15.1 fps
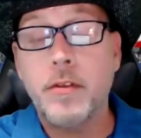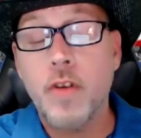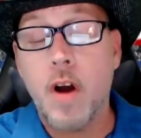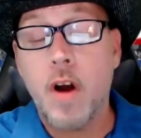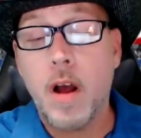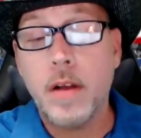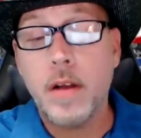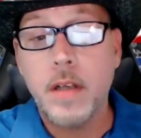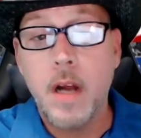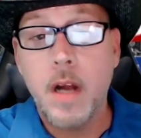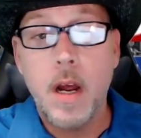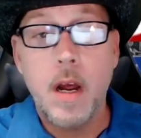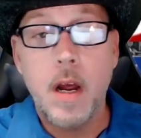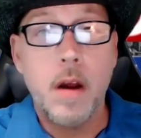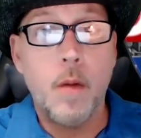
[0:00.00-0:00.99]
draws
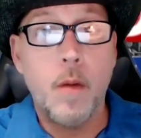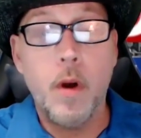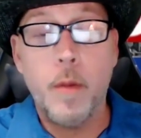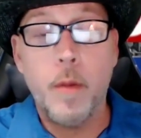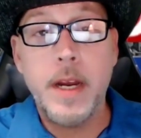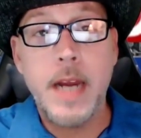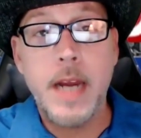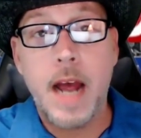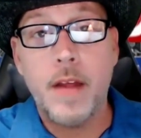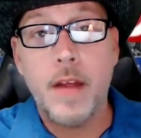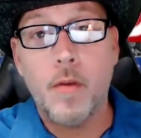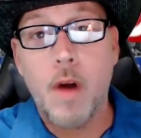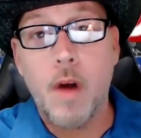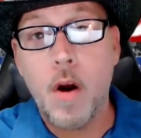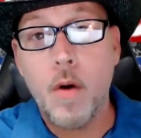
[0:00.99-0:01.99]
will be down
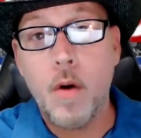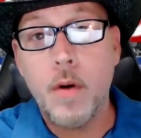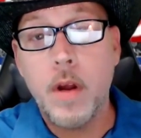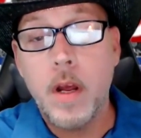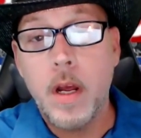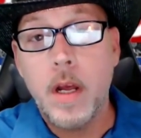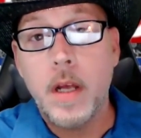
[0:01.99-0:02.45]
the road.